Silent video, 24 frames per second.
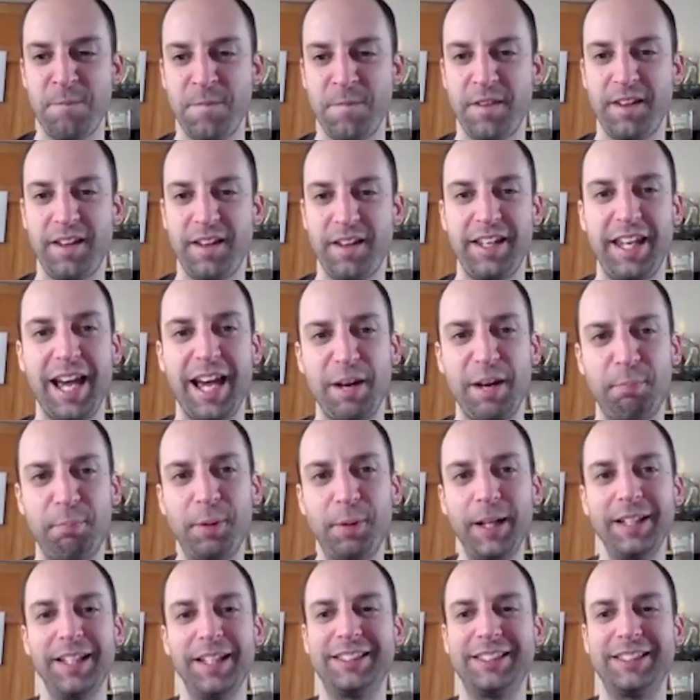Yep. Yeah, and
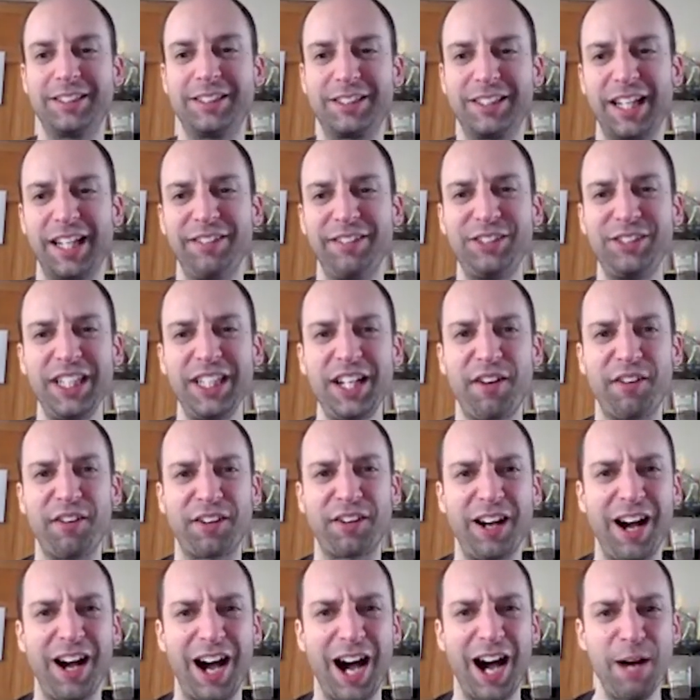platelets, I've seen a
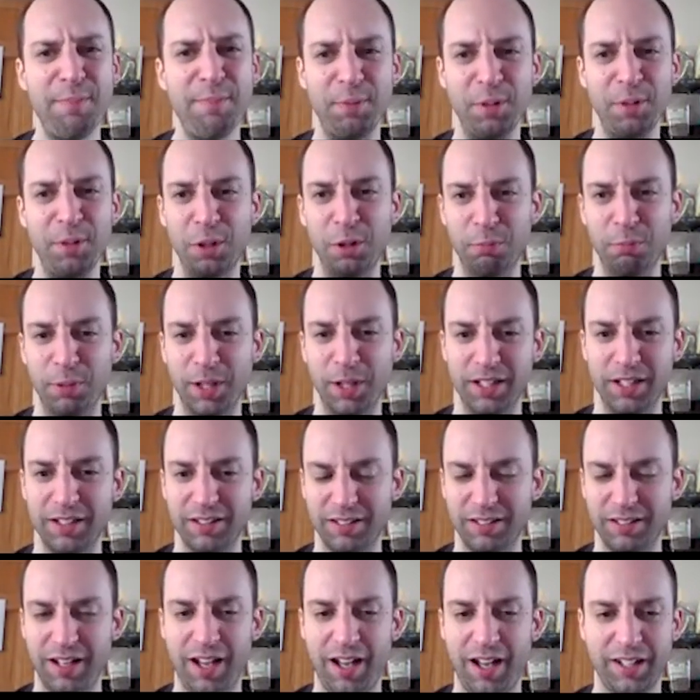couple, but
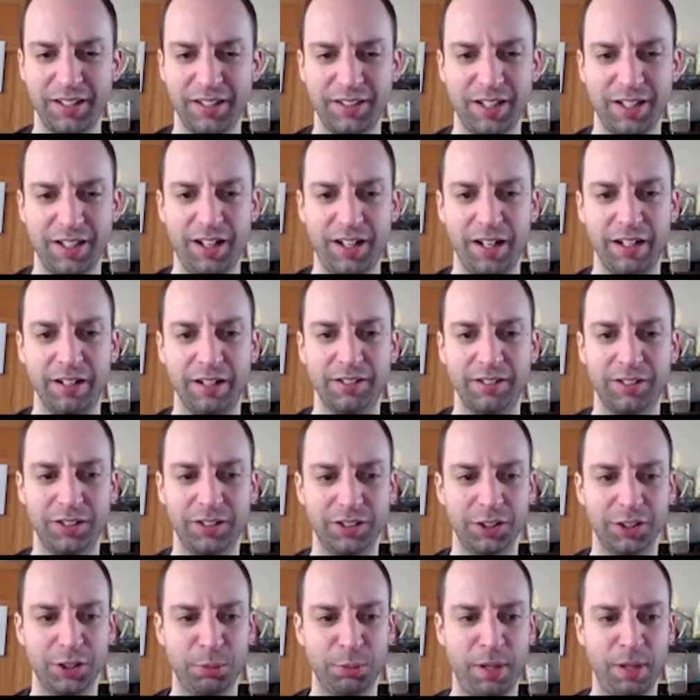not a ton. So this
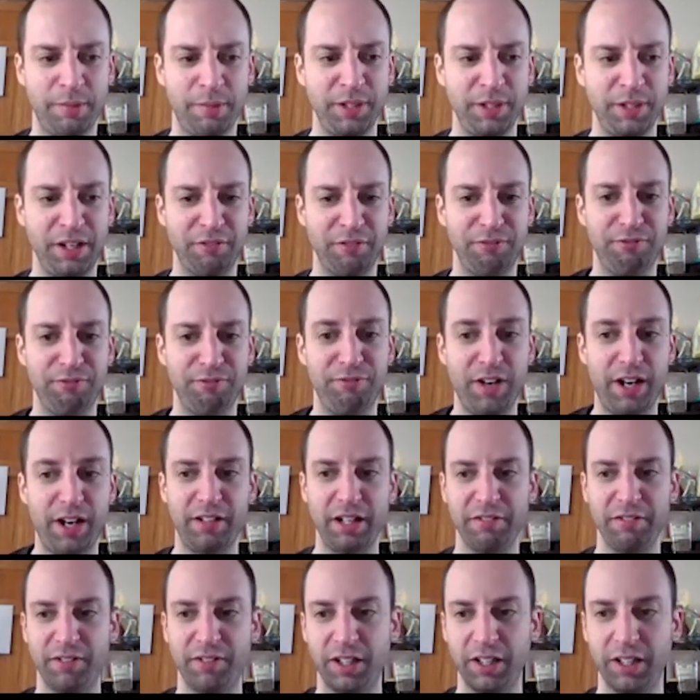is probably a very,
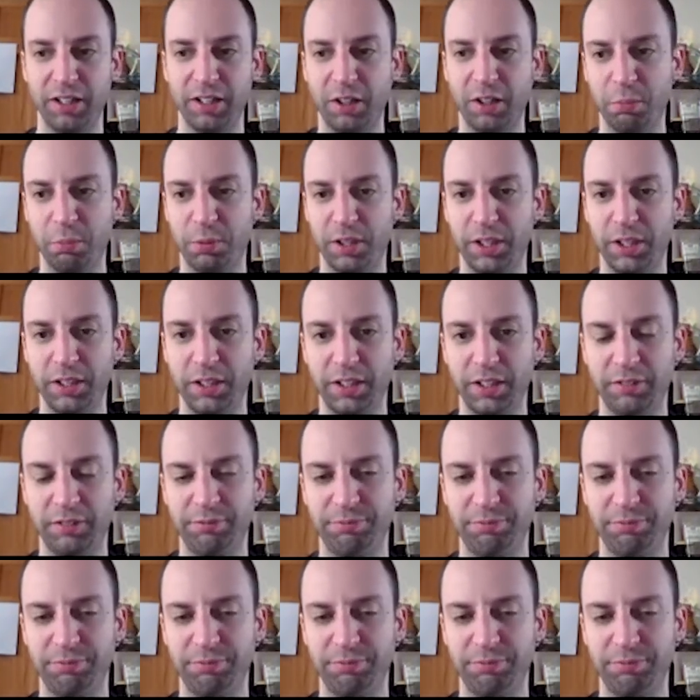very low platelet.